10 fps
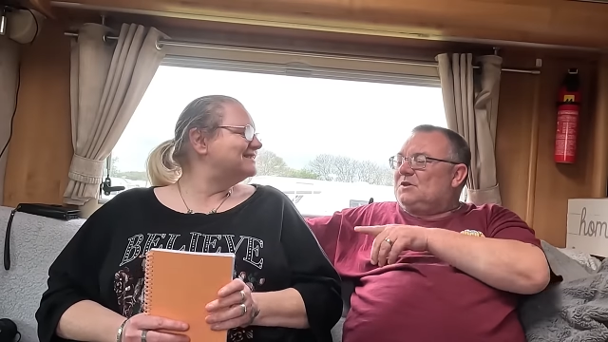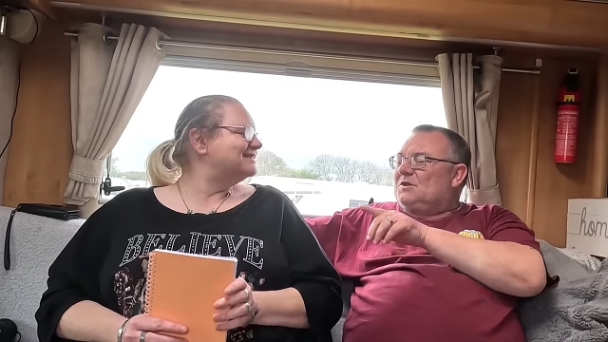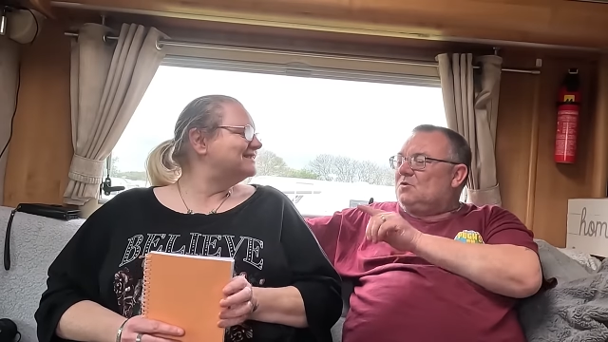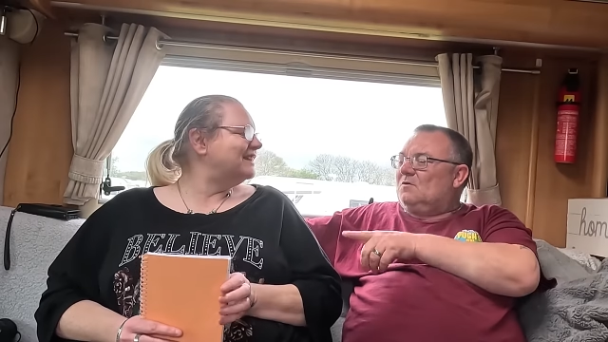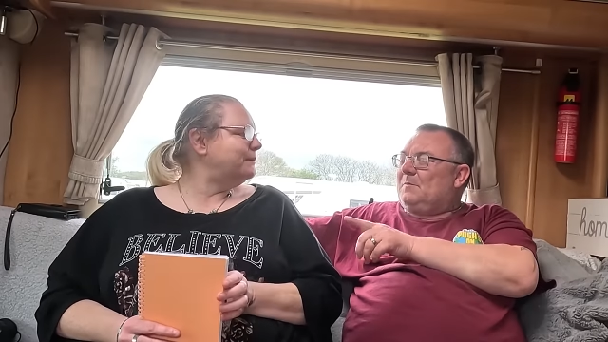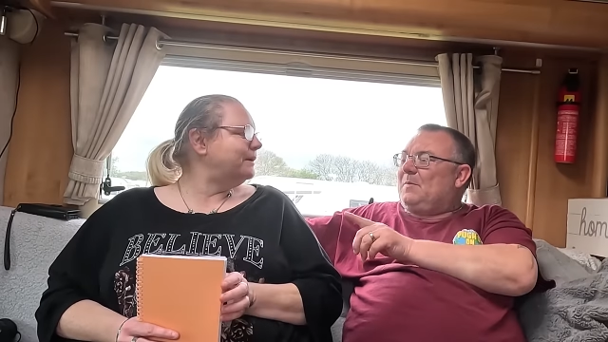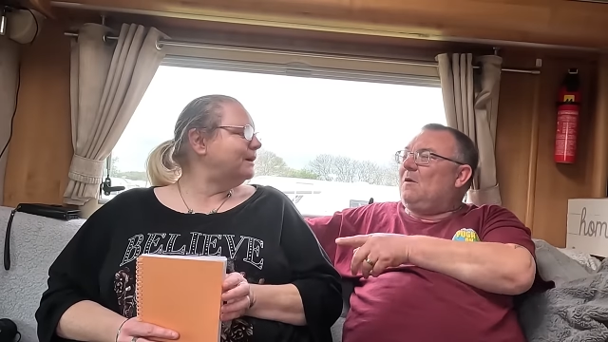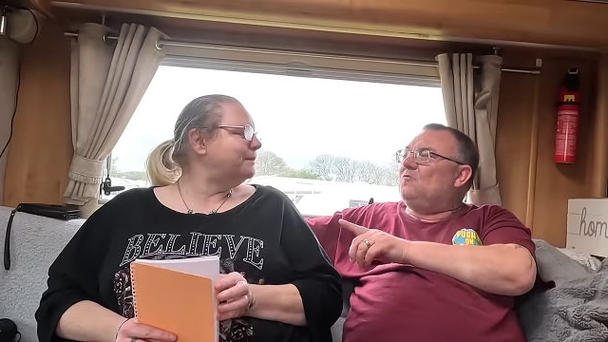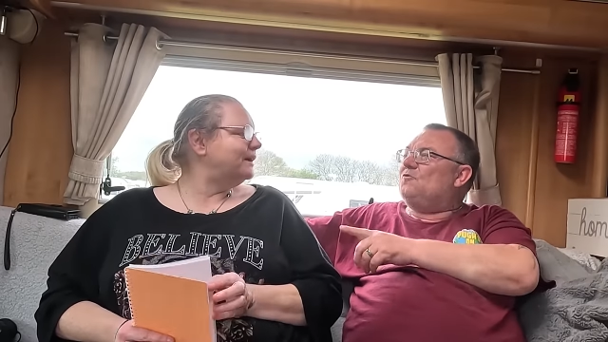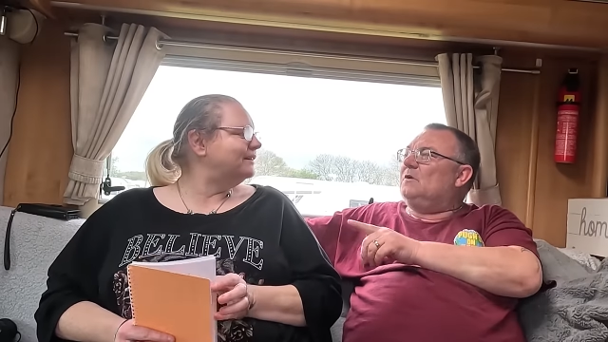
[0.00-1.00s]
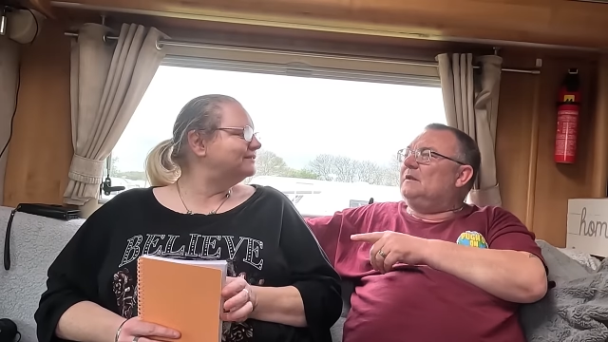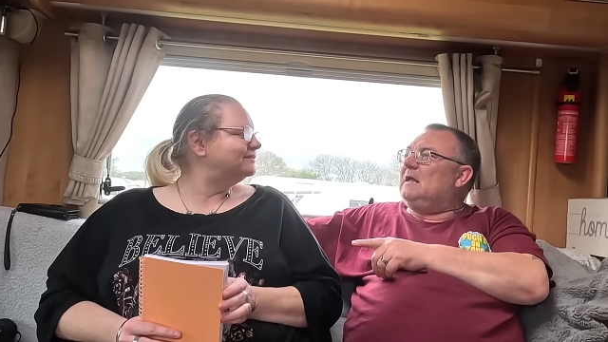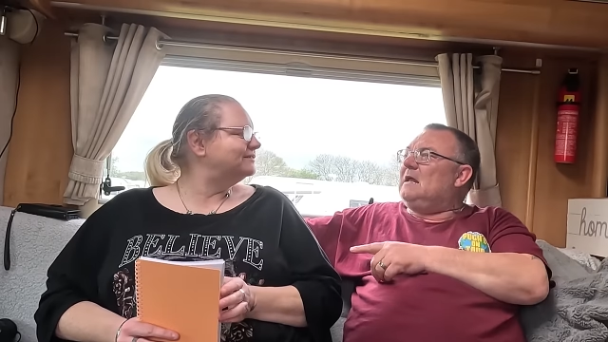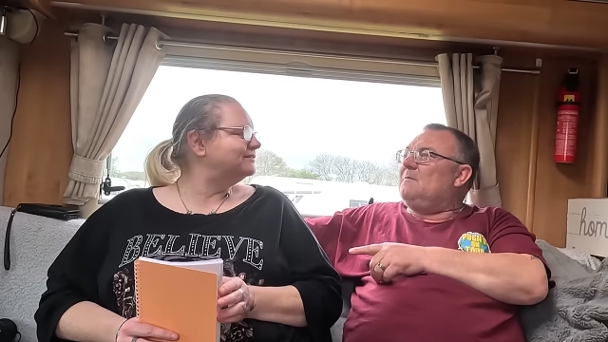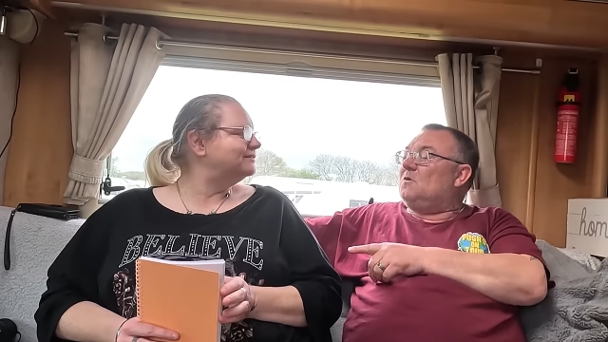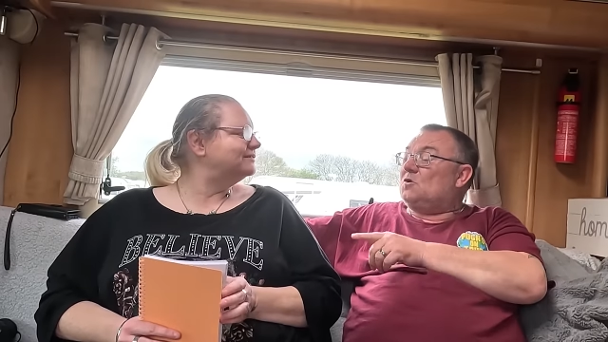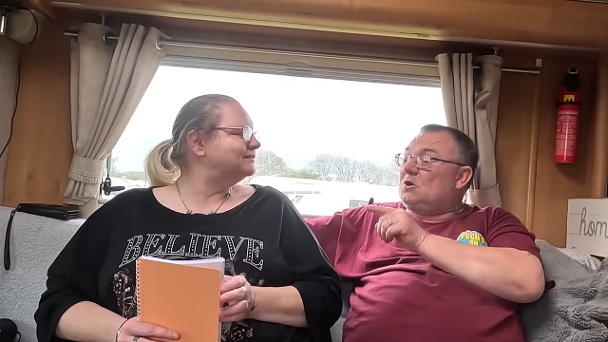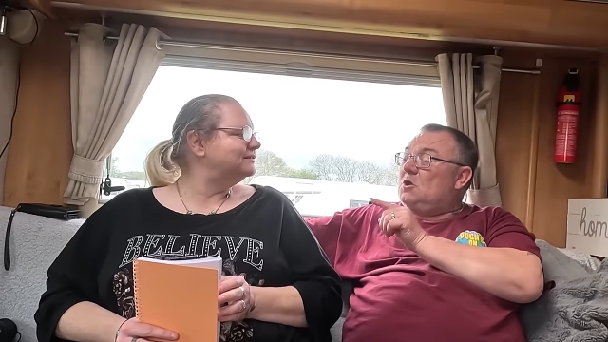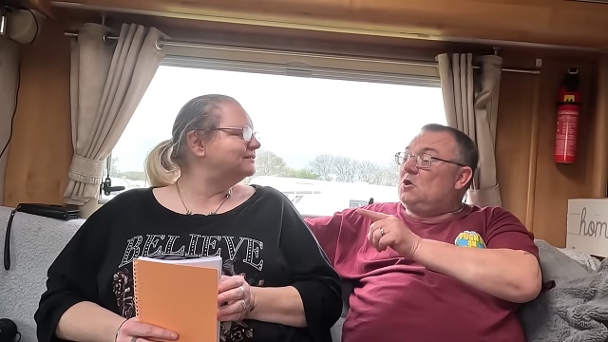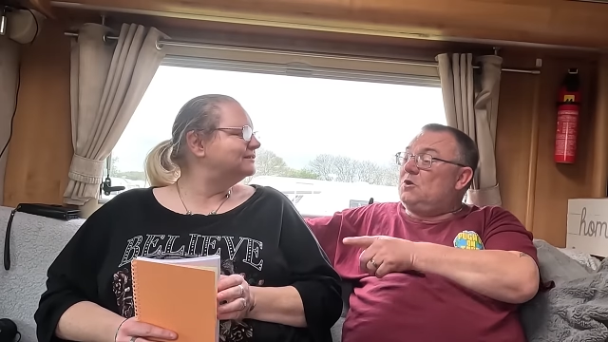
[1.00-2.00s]
Speaker 1: she took Abby, the Powdrill Abby. name
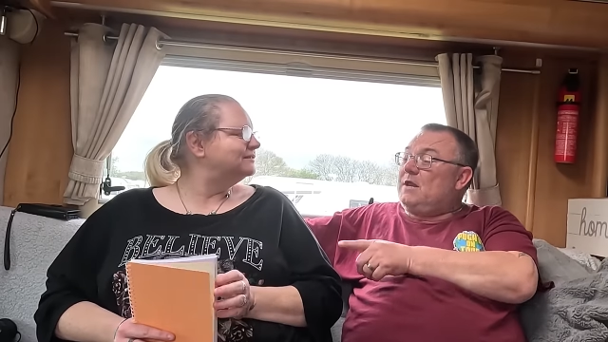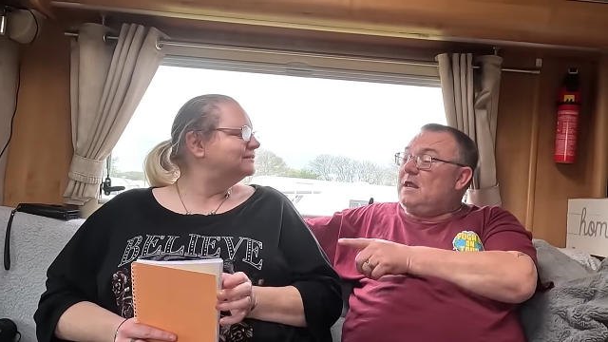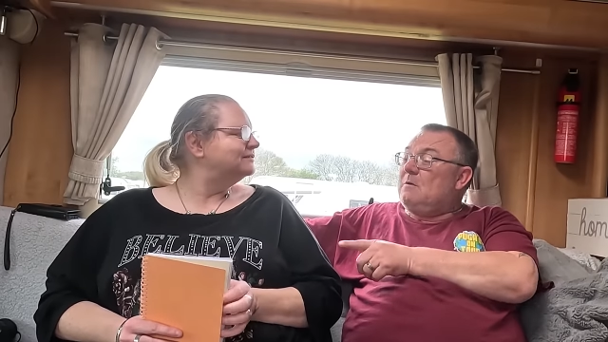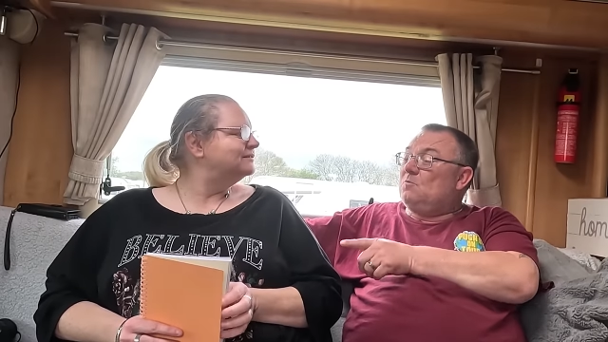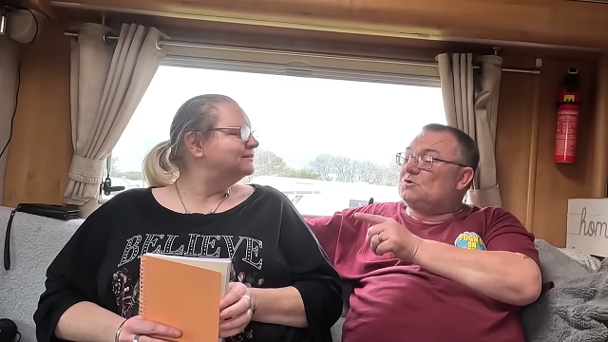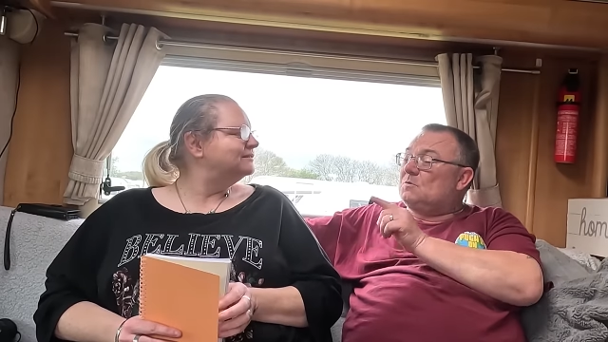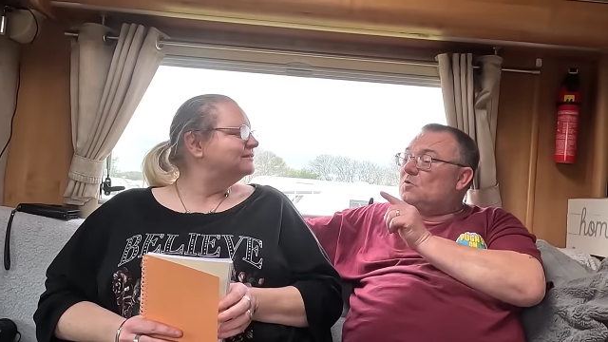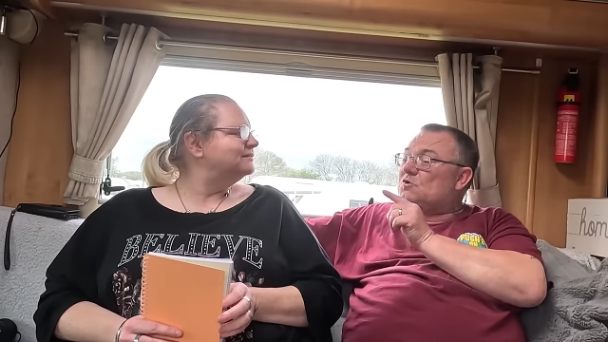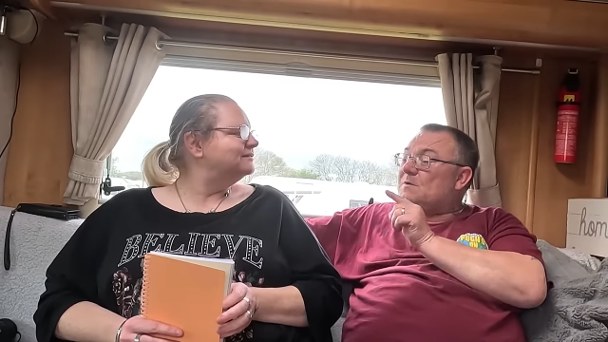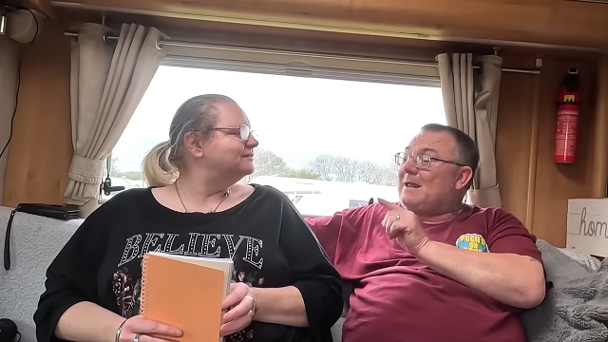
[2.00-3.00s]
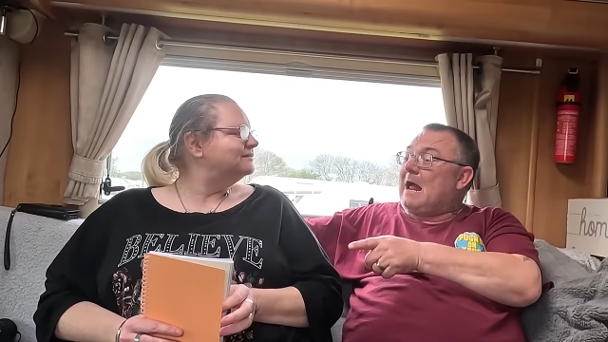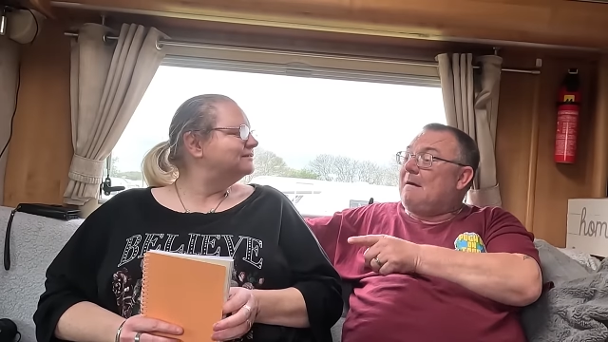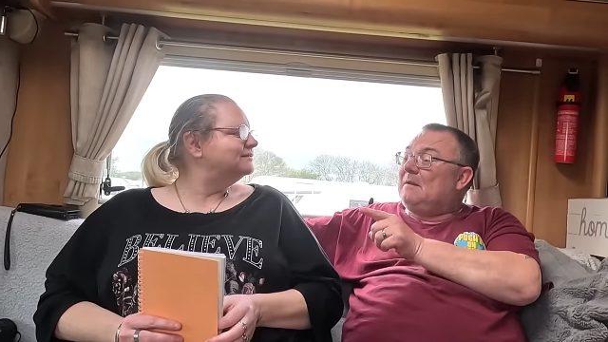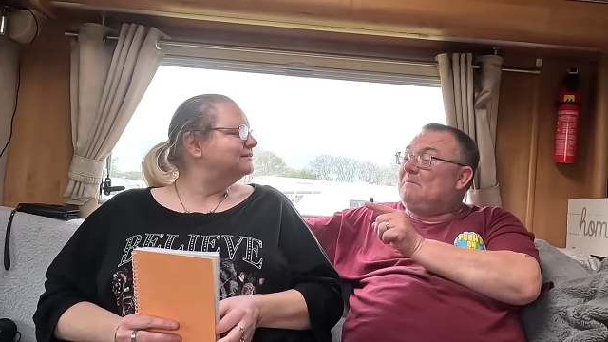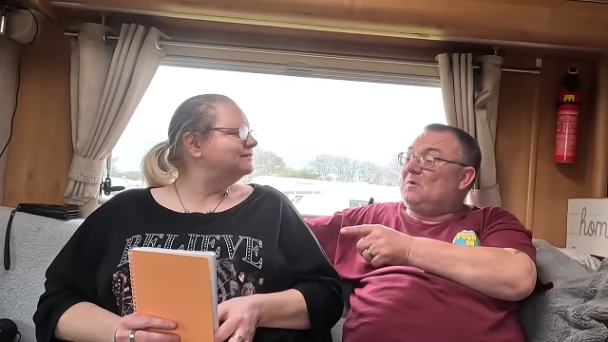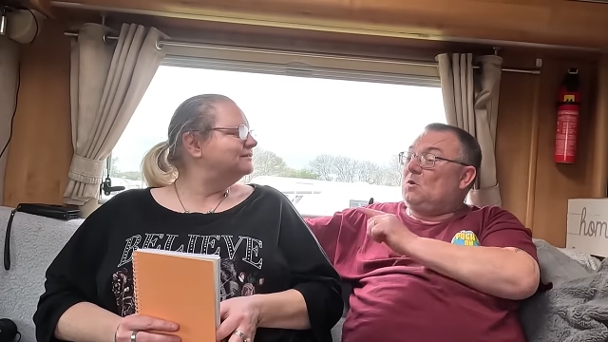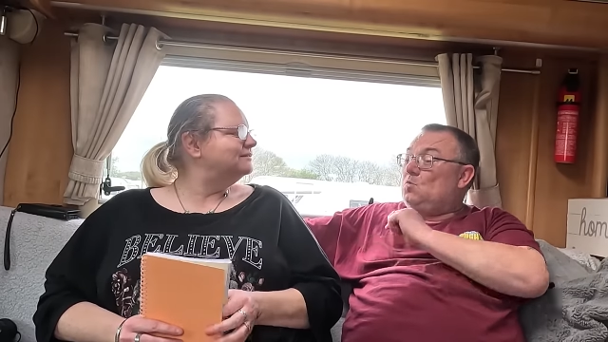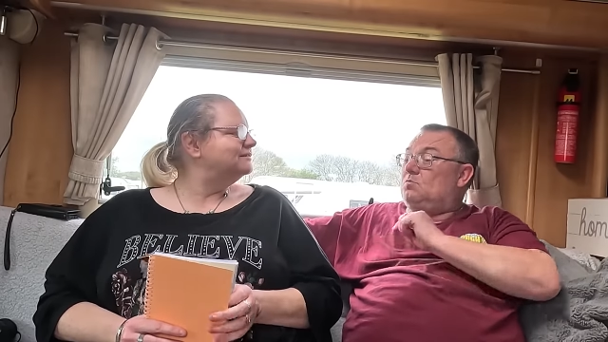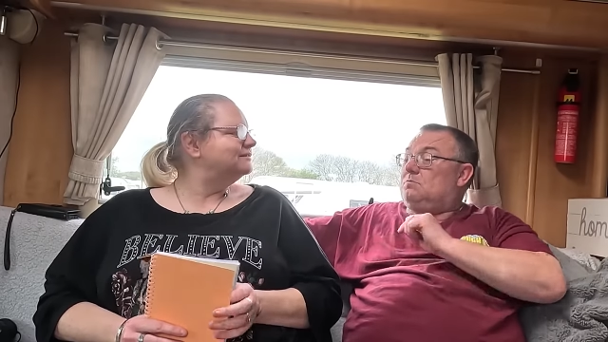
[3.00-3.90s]
because her name was supposed to be Abby Pugh.